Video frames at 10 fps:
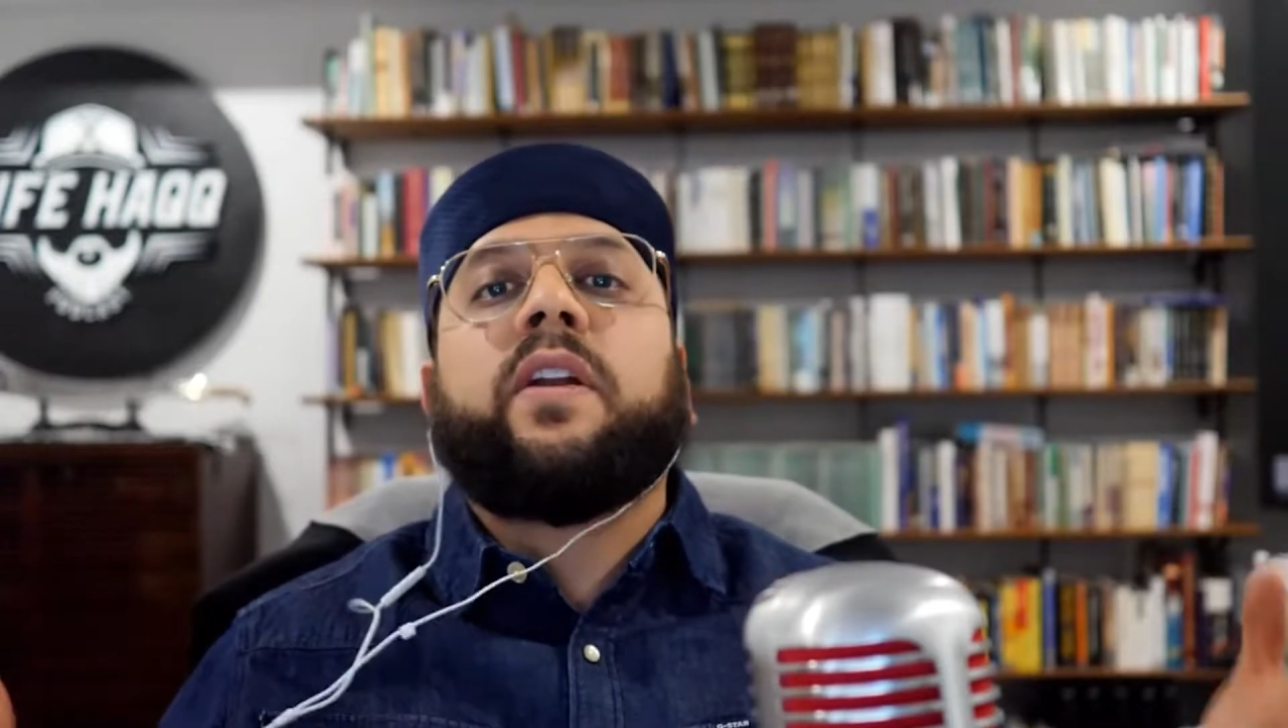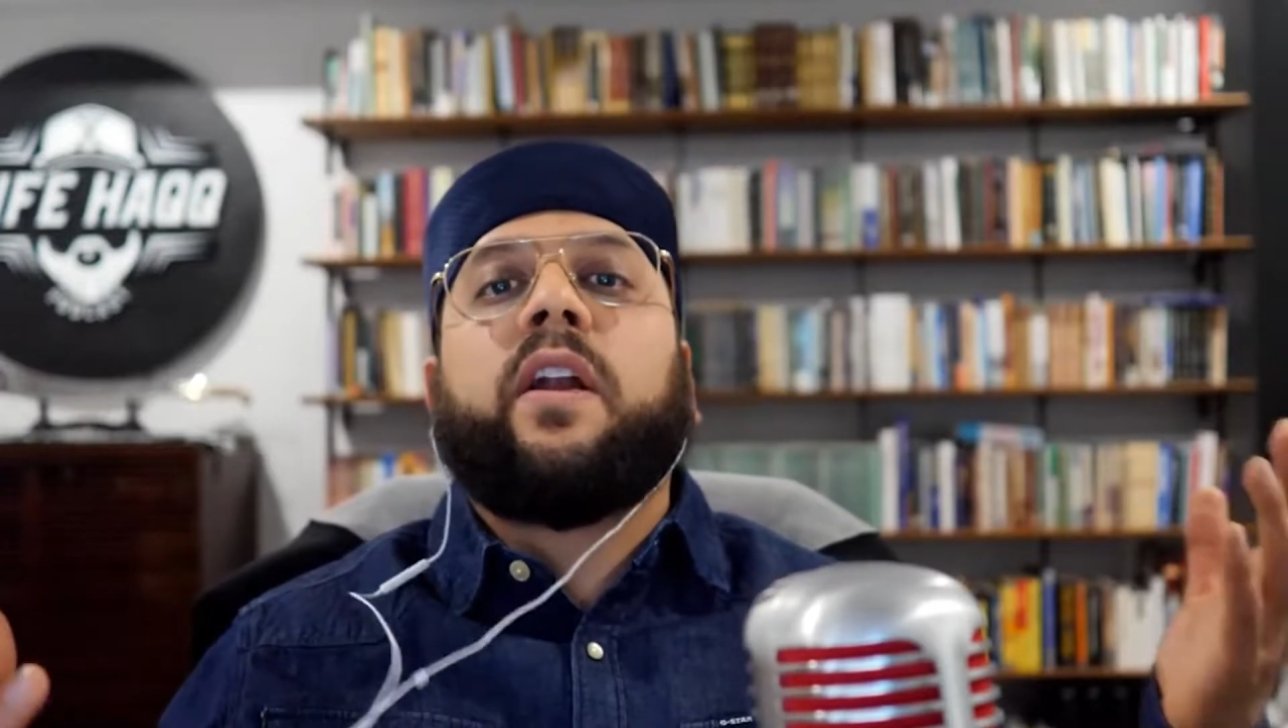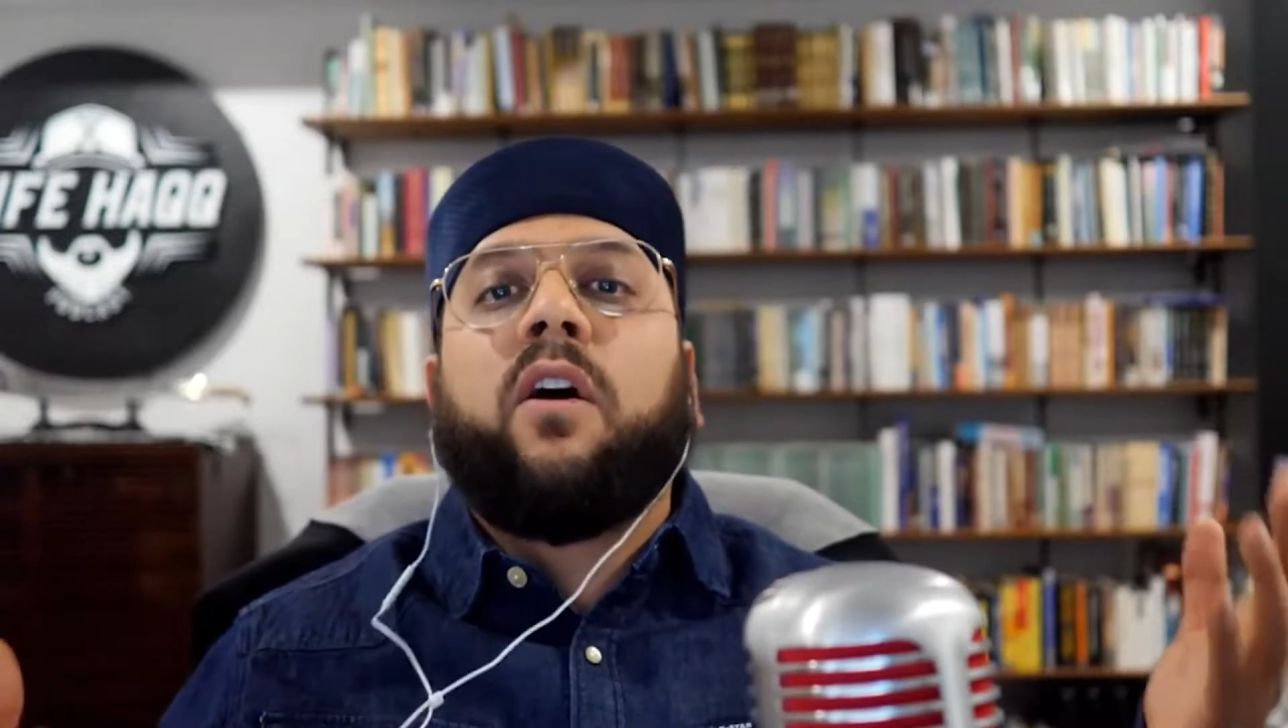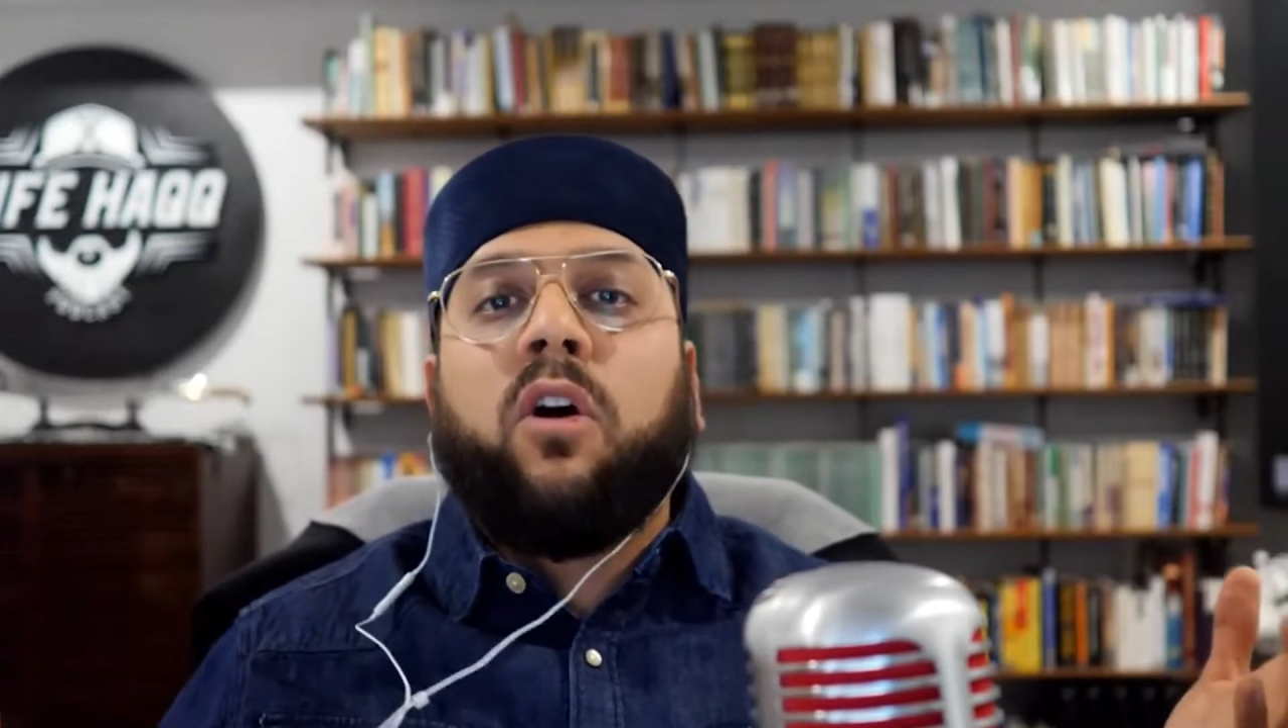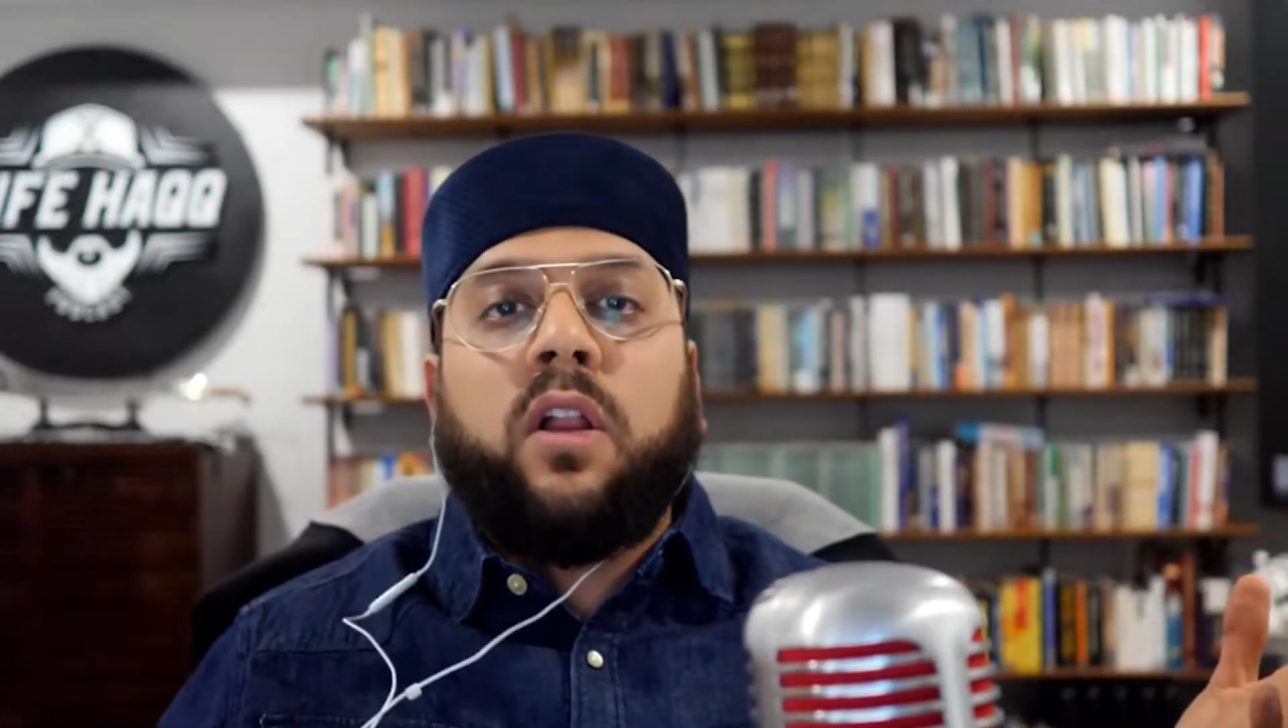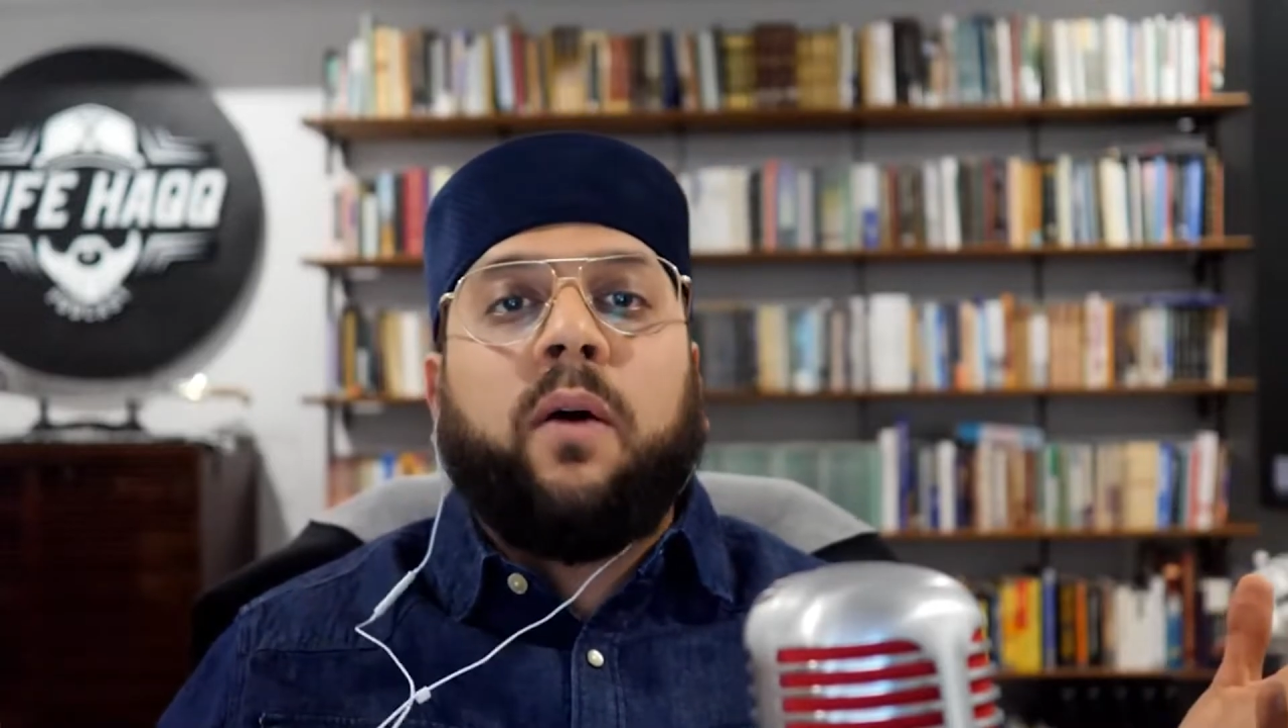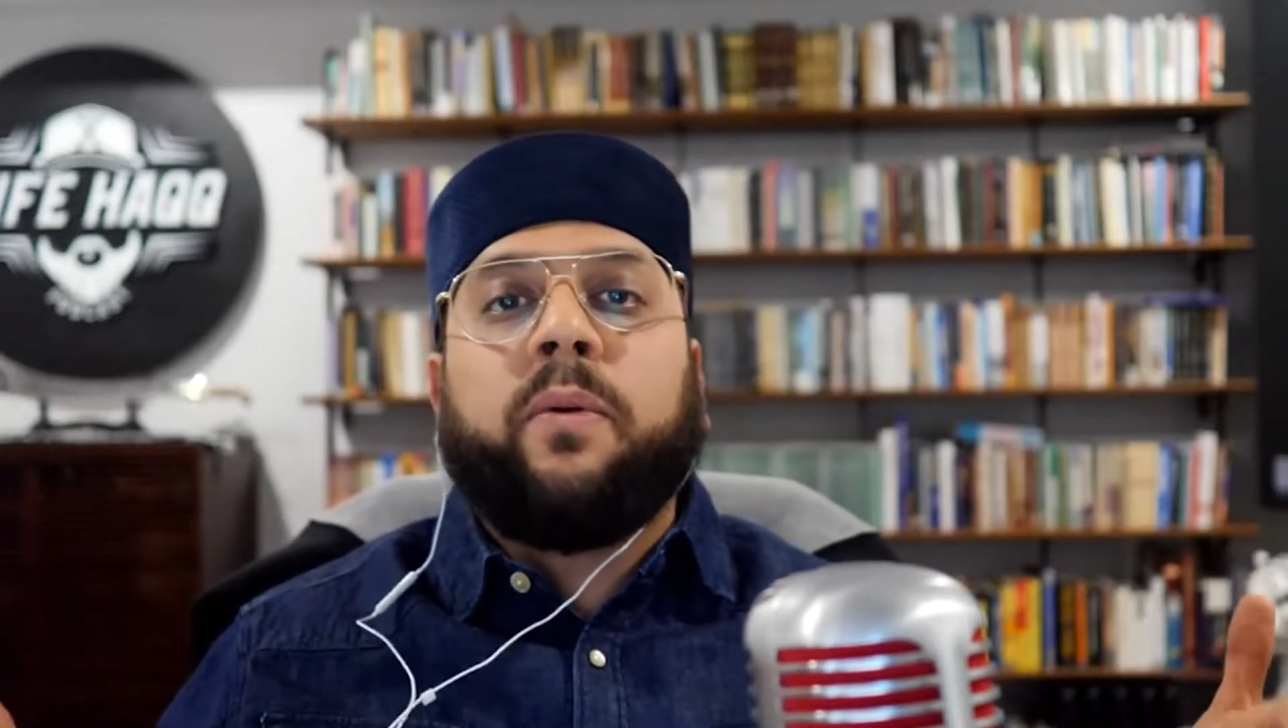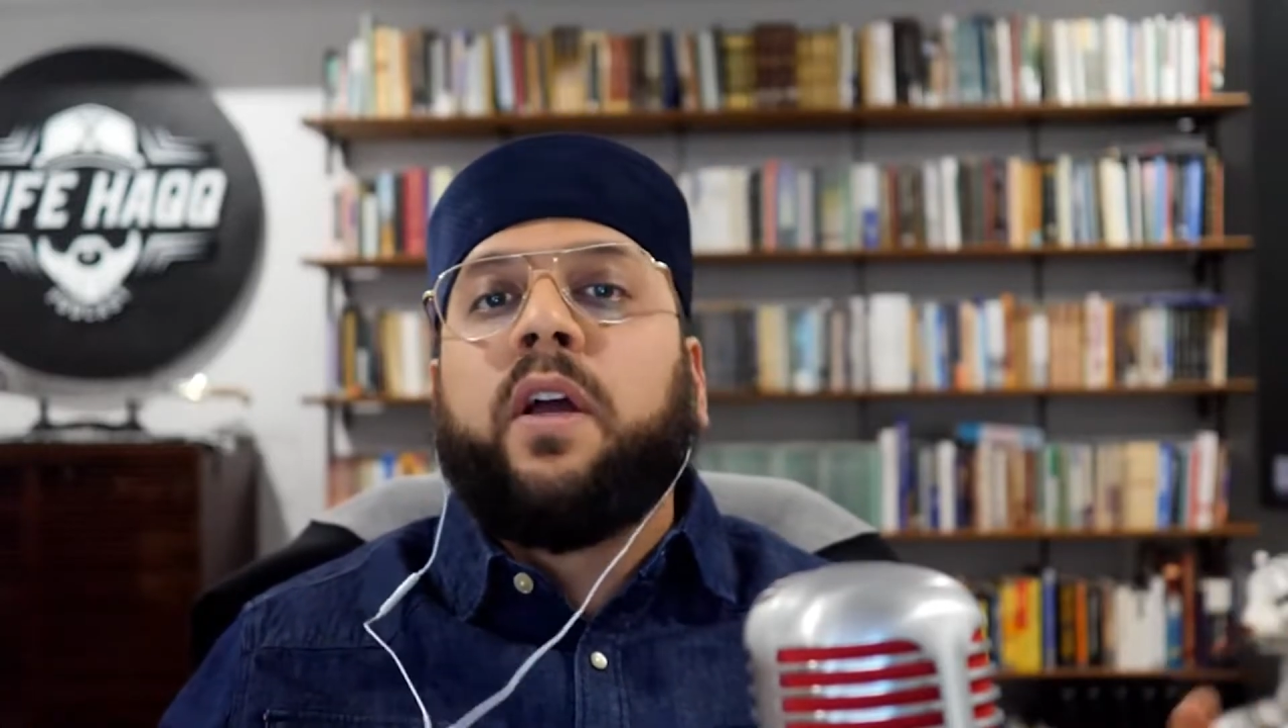all up.